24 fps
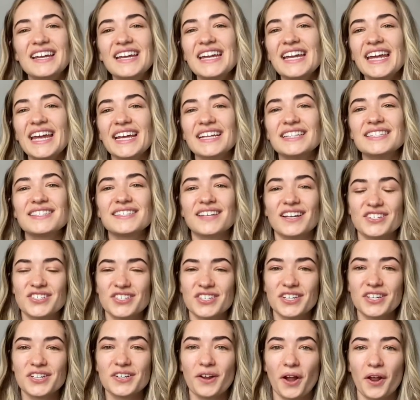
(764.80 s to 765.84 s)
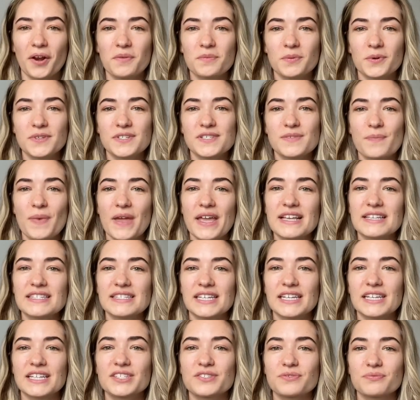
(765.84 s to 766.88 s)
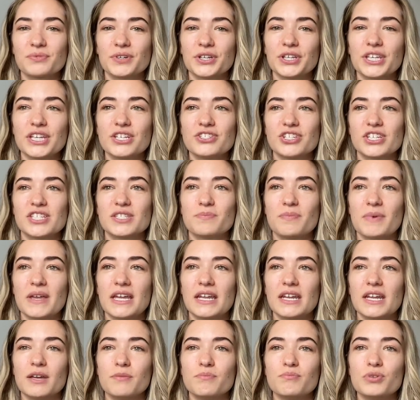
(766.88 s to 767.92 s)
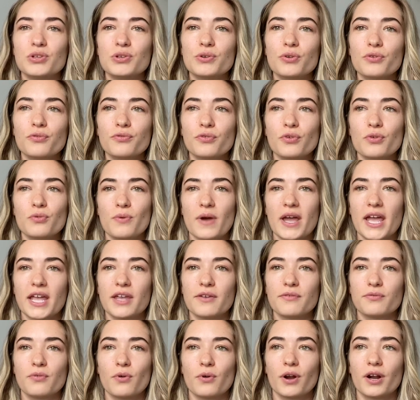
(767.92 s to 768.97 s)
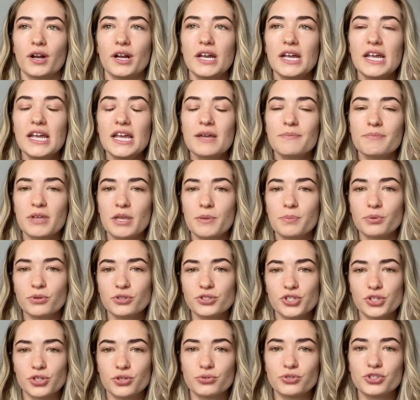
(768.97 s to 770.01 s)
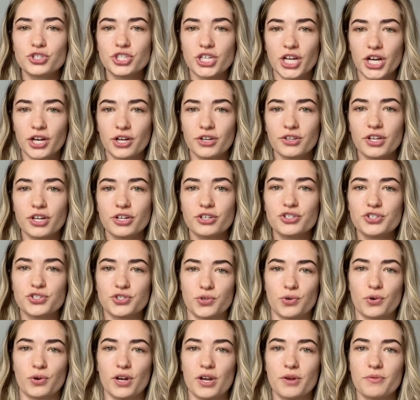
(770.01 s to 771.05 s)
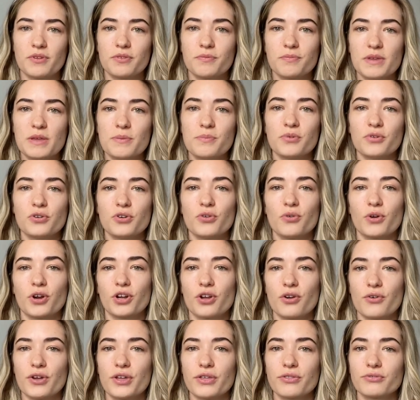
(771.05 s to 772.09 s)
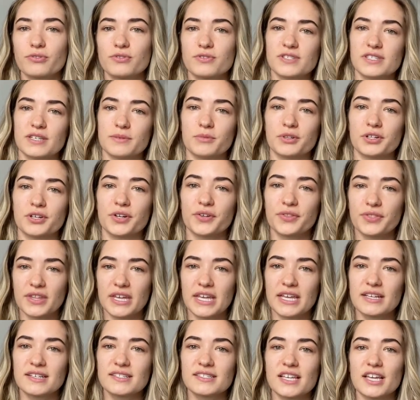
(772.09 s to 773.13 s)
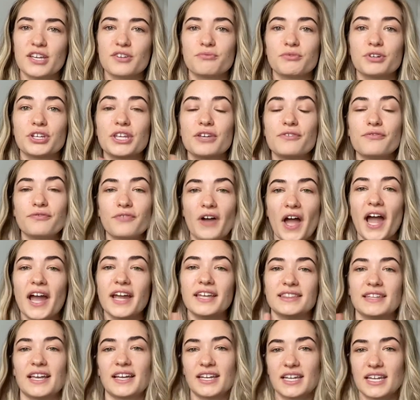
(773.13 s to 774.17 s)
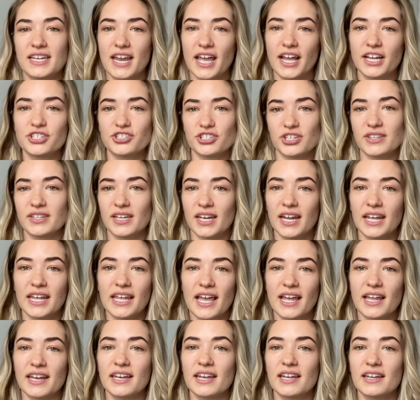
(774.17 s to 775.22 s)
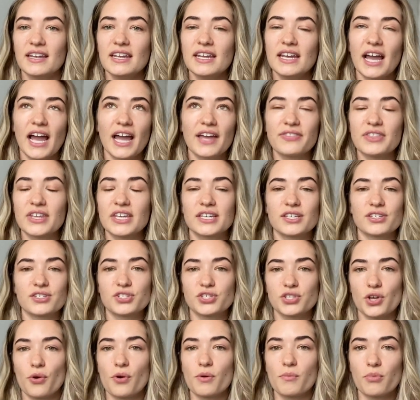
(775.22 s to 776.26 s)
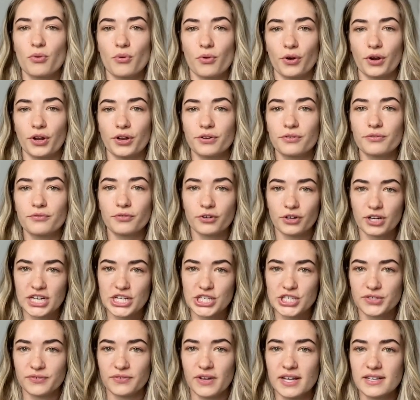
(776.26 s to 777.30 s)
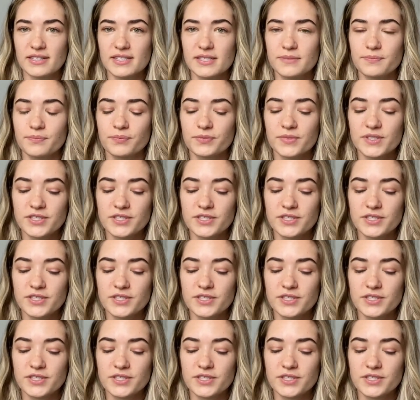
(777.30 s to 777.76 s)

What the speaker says: It's such an incredible space, and it's really just been a beautiful way for people to share their story with people who are going through similar things and really find that connection that, again, I think is so important for each of us.